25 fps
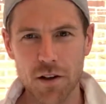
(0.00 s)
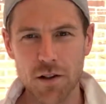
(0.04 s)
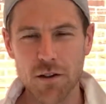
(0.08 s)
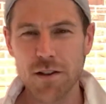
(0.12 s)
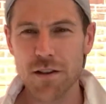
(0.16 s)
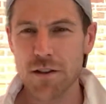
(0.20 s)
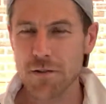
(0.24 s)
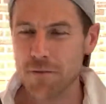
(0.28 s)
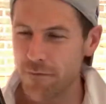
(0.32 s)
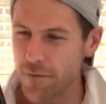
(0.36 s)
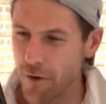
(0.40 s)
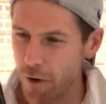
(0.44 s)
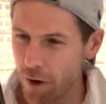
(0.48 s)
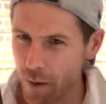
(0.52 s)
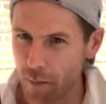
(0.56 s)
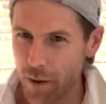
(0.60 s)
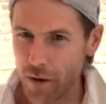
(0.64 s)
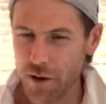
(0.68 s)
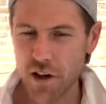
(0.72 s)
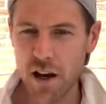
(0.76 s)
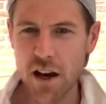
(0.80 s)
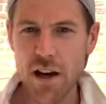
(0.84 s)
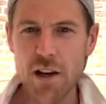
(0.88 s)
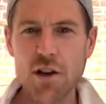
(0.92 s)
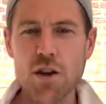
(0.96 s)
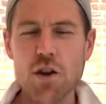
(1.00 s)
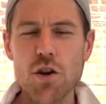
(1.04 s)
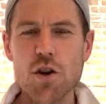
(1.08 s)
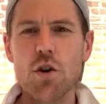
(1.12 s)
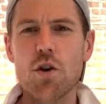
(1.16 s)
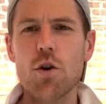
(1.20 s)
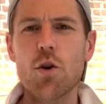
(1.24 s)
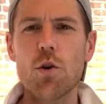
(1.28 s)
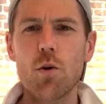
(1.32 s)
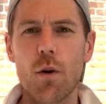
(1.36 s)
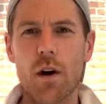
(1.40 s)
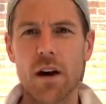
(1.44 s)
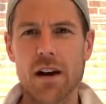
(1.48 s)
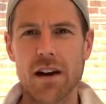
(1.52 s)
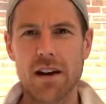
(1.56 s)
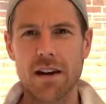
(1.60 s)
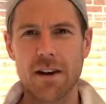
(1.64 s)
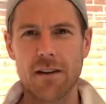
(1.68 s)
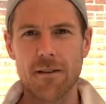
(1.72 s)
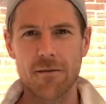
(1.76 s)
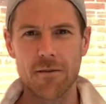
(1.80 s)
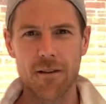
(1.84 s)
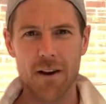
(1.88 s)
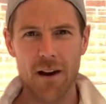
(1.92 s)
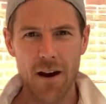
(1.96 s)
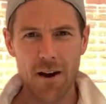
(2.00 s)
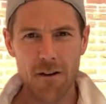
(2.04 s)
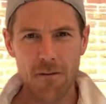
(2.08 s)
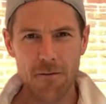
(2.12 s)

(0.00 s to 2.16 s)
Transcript: So this is very much a new wave,